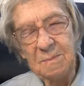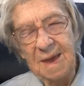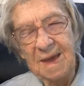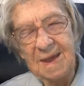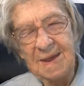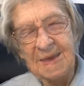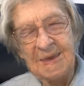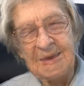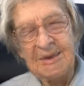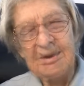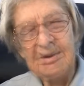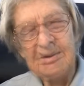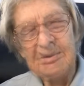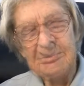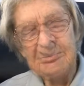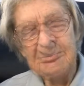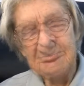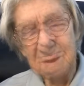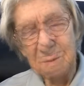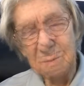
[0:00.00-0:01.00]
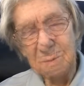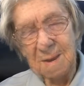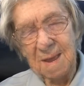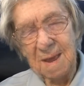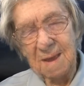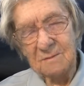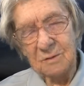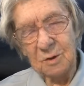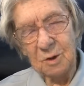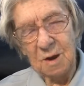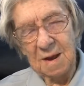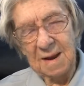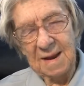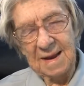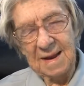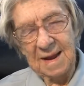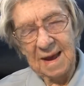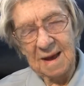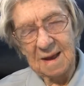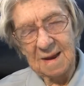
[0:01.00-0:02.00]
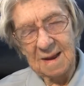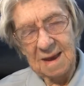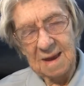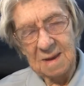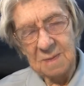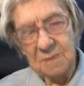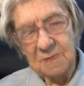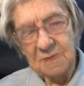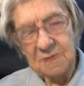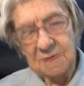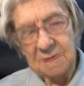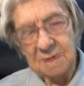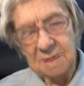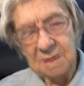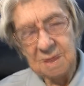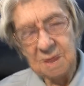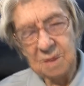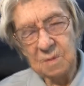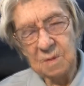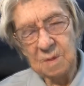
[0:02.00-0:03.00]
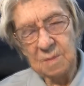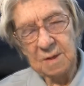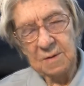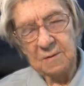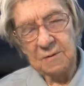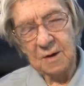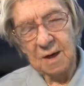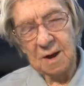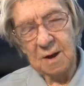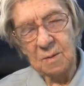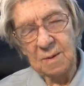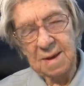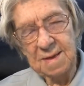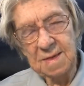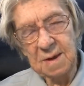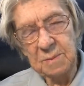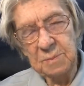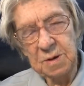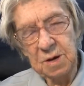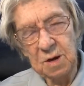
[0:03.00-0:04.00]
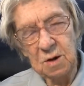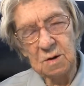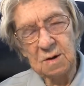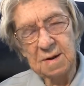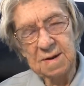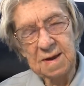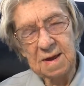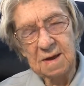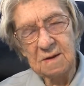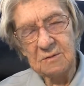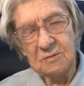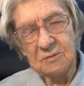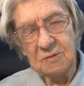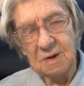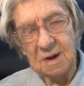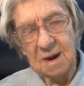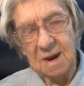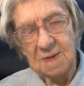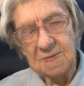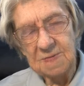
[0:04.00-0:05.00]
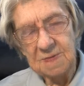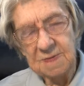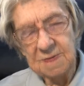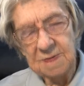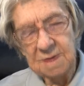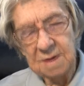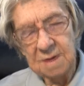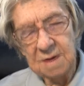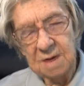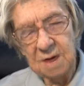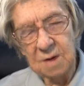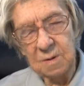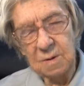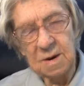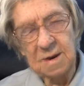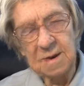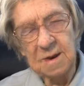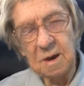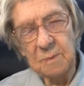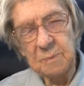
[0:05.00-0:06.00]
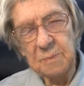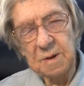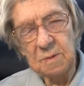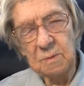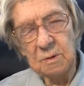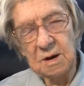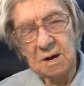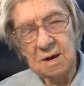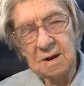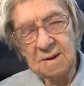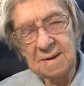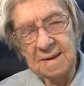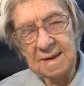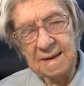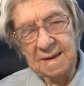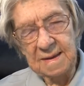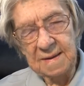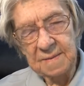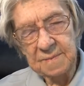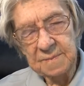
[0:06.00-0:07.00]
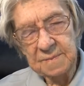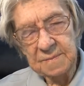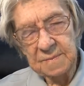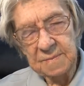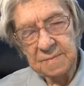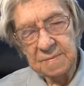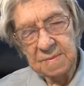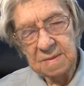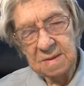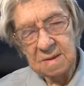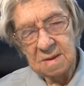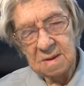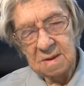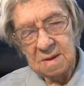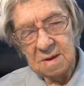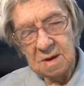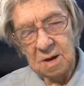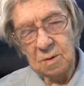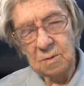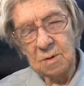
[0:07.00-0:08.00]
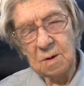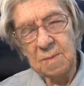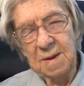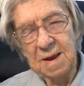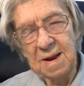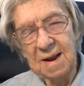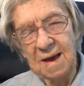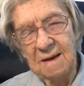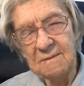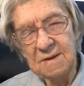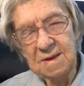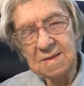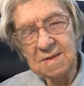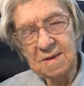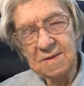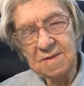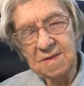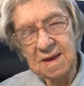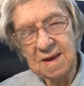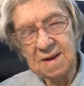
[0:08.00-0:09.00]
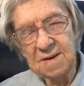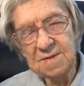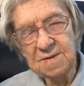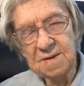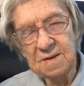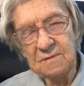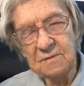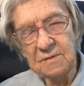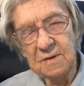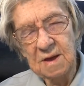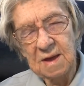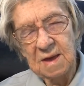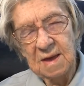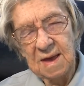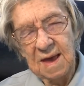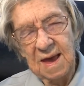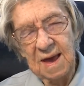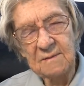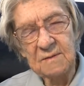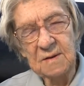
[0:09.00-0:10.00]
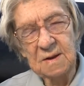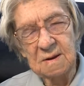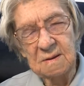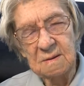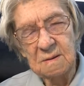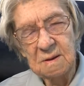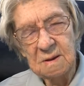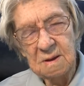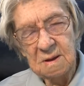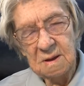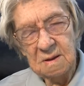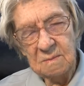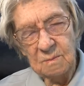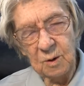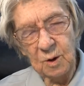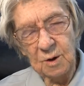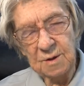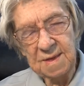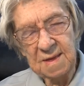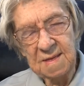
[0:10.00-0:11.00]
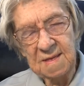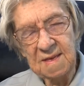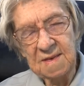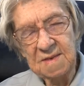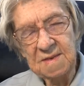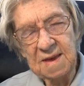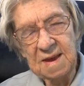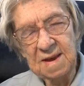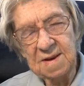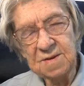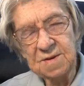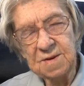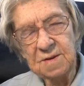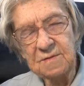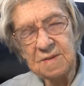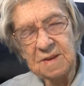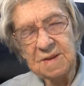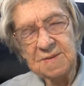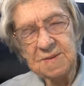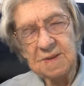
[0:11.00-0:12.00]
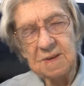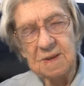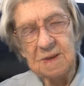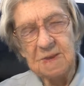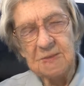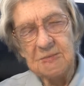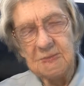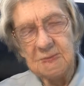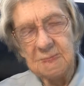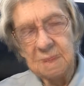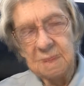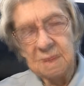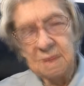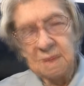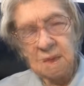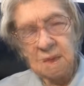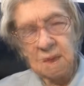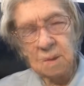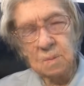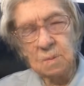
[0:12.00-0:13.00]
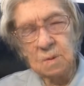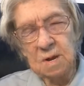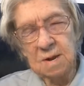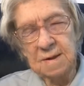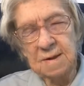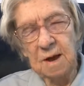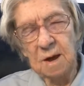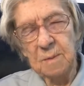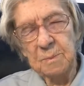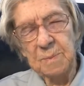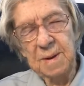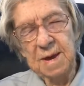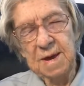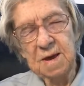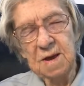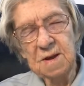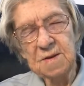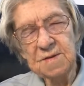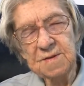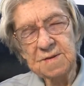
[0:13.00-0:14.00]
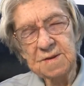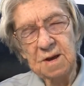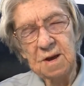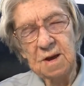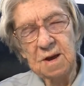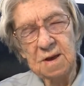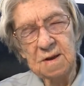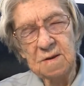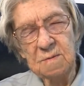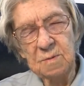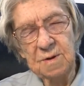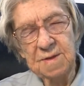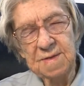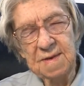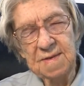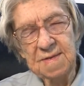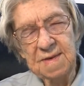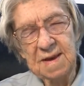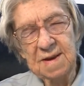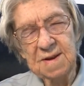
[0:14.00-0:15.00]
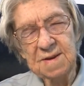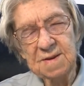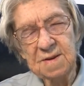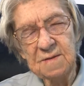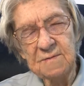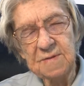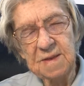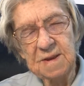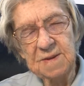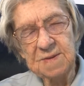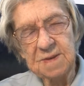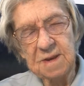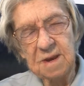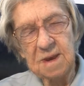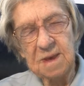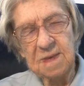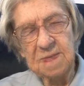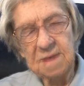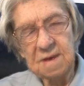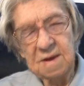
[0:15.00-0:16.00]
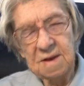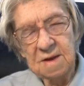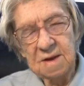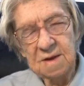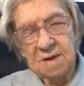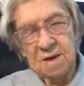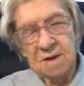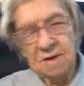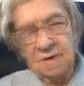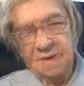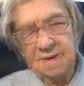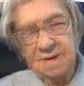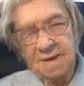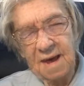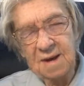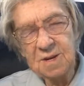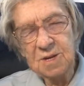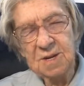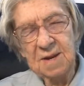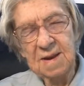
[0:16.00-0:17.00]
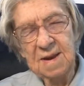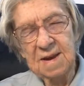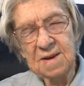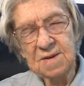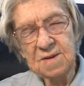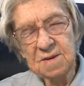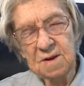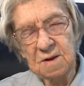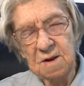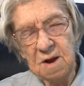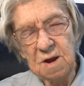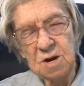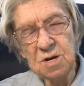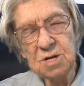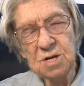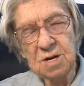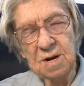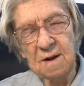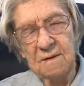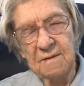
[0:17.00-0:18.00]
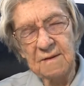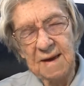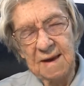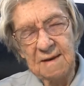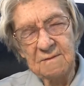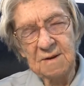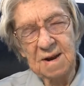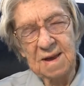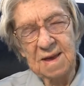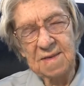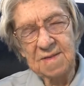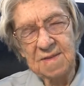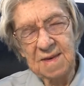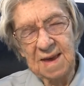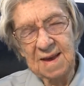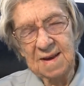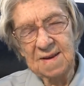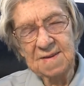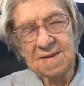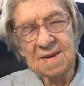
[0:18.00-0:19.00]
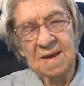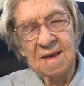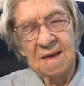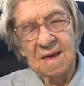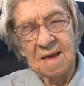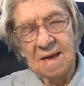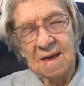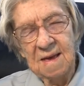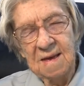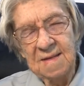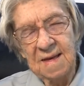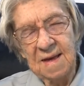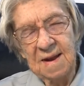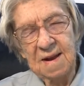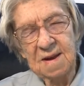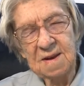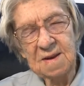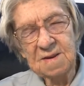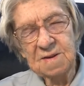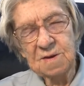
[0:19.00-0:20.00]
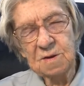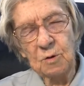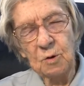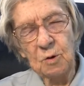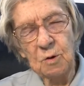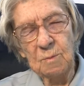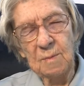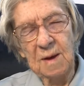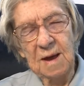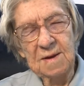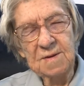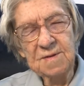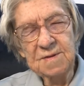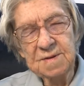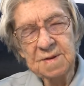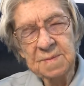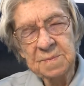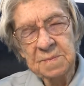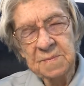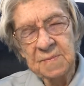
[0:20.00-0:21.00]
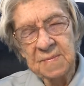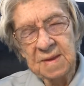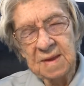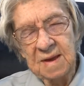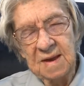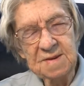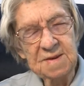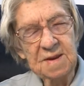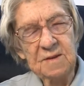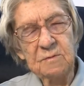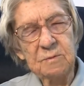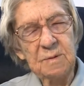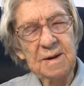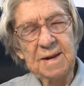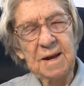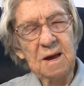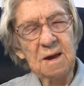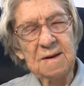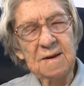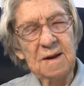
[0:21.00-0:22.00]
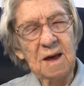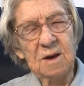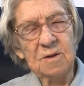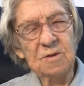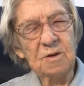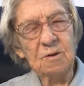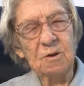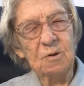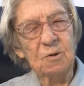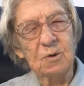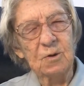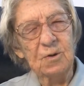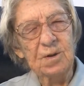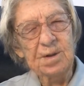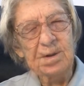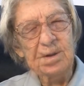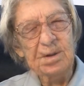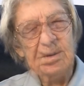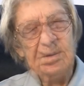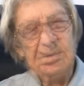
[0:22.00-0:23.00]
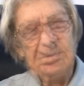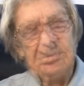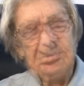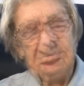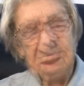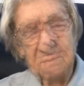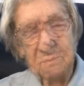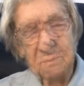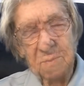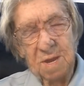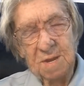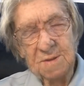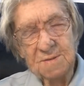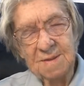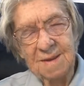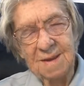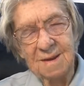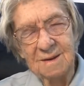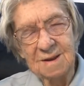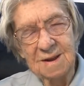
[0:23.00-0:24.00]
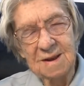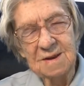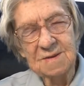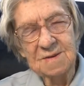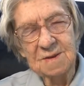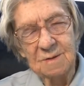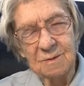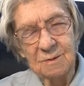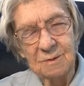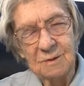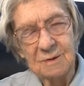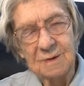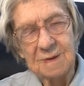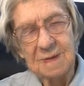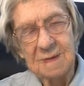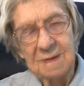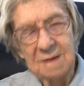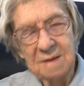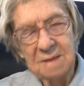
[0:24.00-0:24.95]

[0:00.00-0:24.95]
many who will have oil in our lamps, who will be following the purity of Christ, who will not be worldly, who will be loving the things of heaven more than the things of this earth, who will not be concerned with the things of this earth to such an exclusion of heavenly things that it is almost as if we don't know the Lord. Have mercy on us, Lord.